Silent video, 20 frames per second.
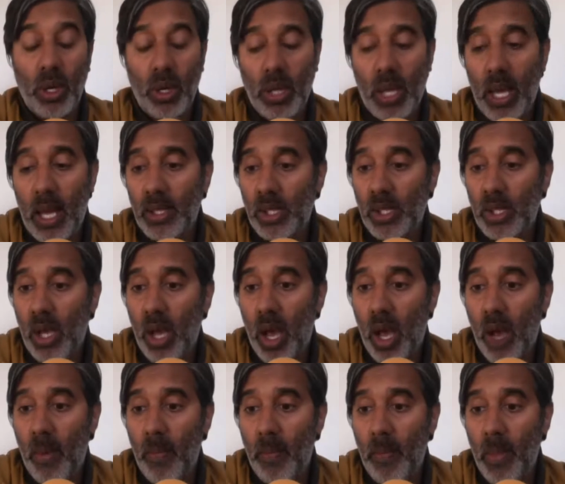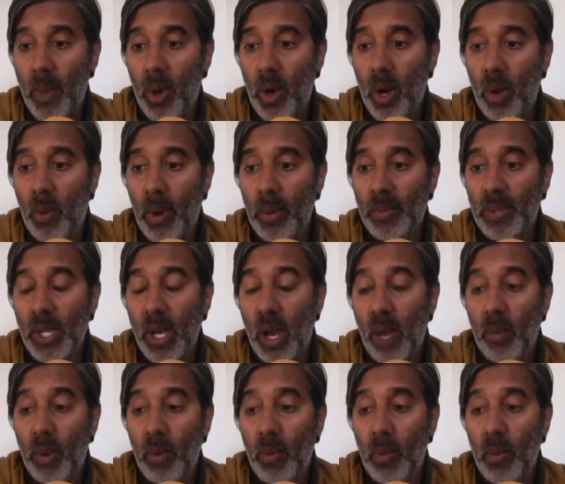that on our website,